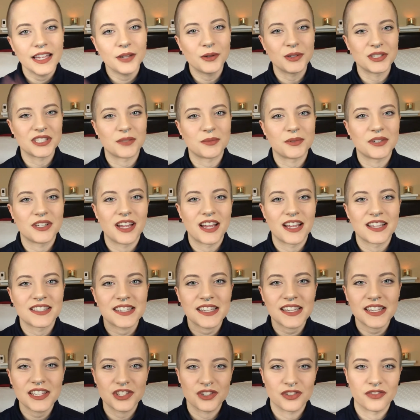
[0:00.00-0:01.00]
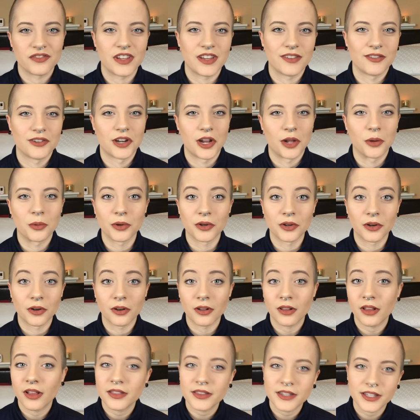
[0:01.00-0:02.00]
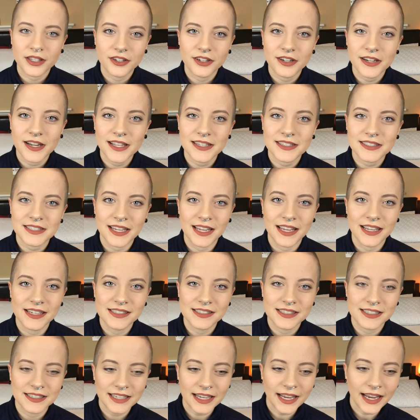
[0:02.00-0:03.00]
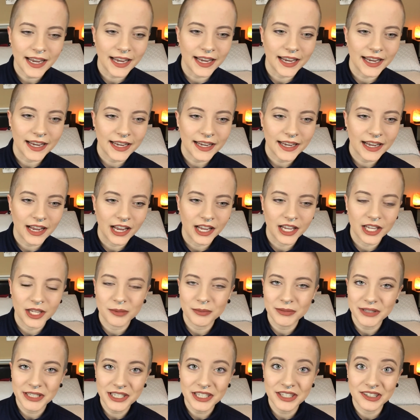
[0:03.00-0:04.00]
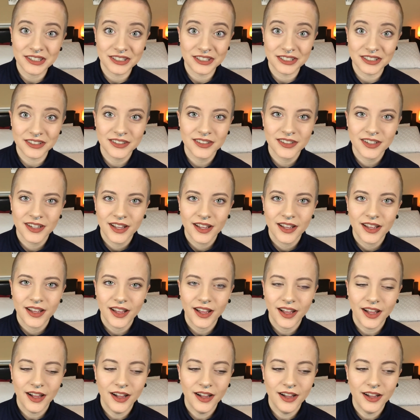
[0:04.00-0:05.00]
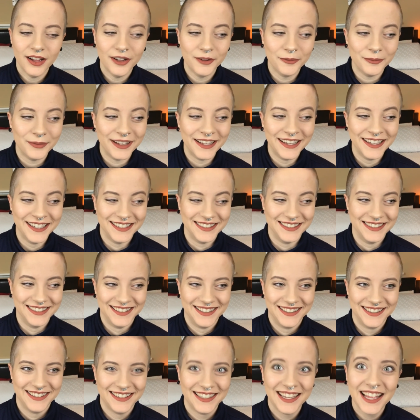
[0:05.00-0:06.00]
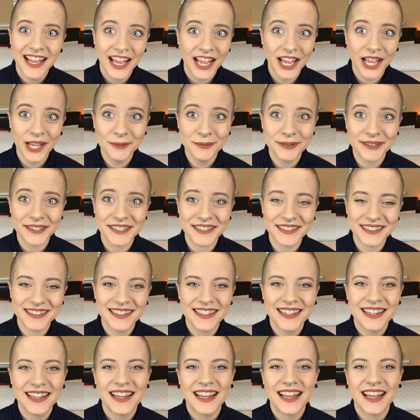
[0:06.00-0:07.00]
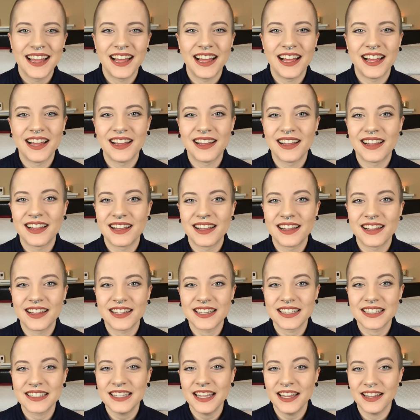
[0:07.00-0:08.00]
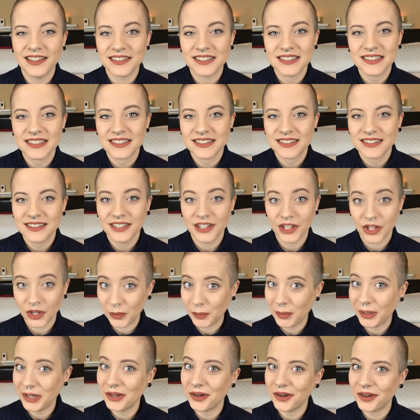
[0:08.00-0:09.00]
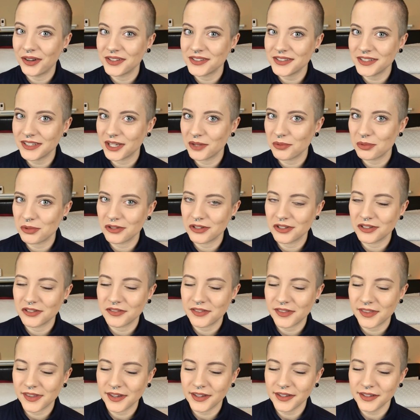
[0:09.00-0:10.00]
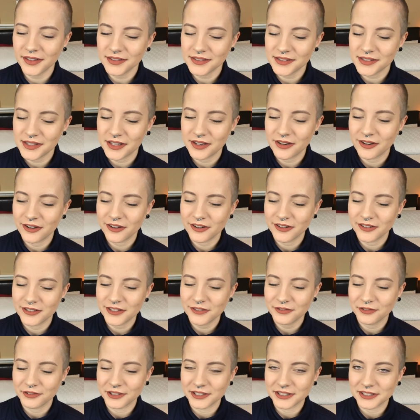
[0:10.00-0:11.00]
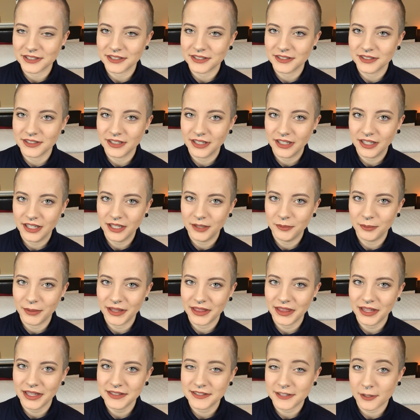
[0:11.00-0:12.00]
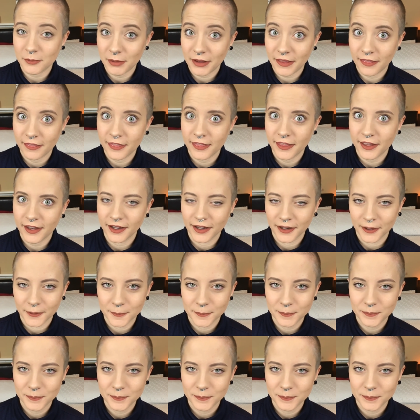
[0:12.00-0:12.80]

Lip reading: what's up you guys? It's your favorite awkward girl on the internet, and today I am here. I'm here. Yes, you may notice a couple of things that are different. And by things, I mean thing.